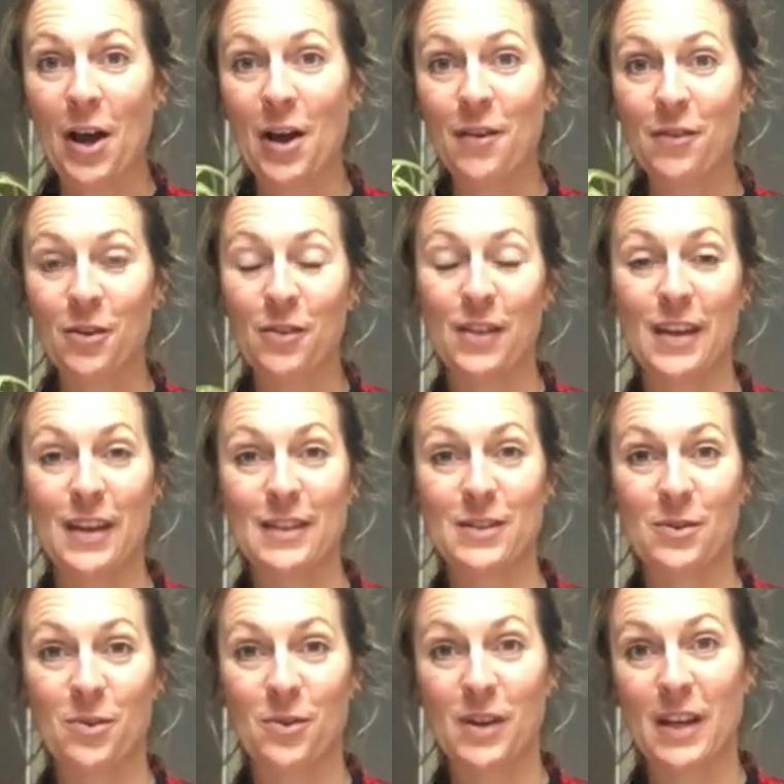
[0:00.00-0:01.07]
I've got
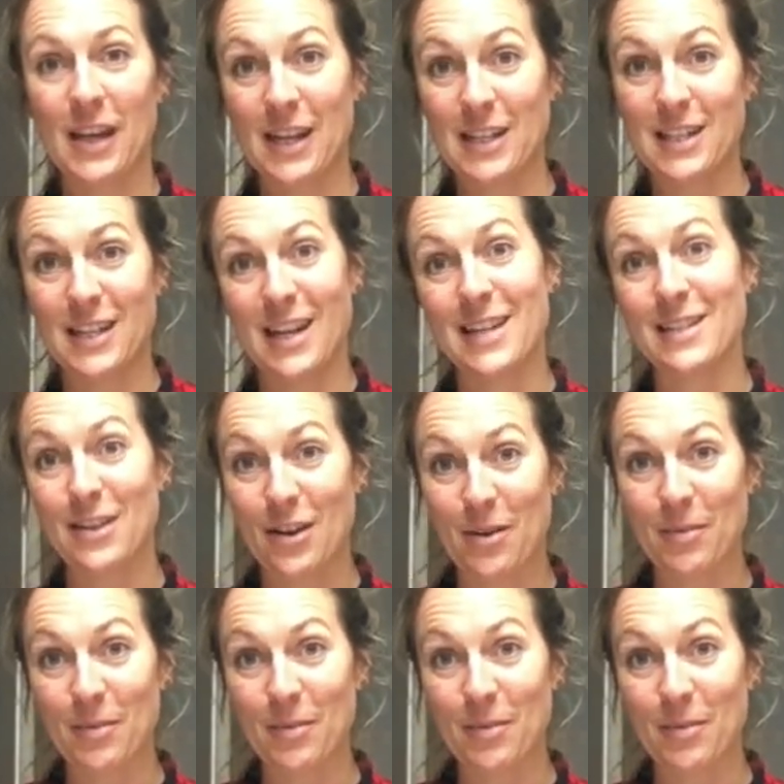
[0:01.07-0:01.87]
this or a KitchenAid.